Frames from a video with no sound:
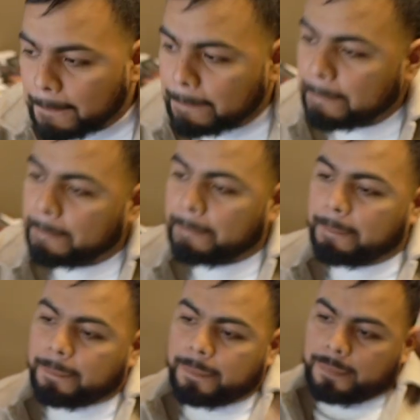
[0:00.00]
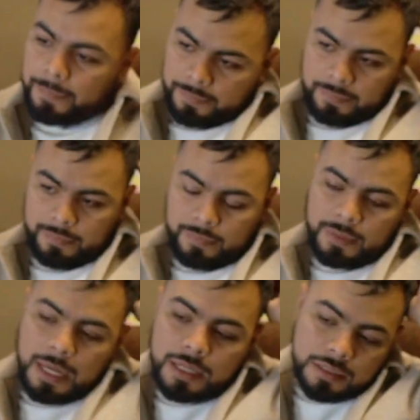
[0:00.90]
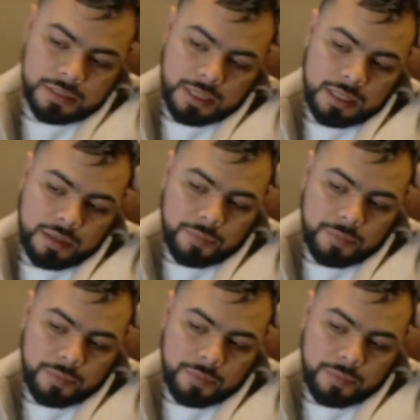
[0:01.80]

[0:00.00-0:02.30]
You've been helping out a lot. Helping out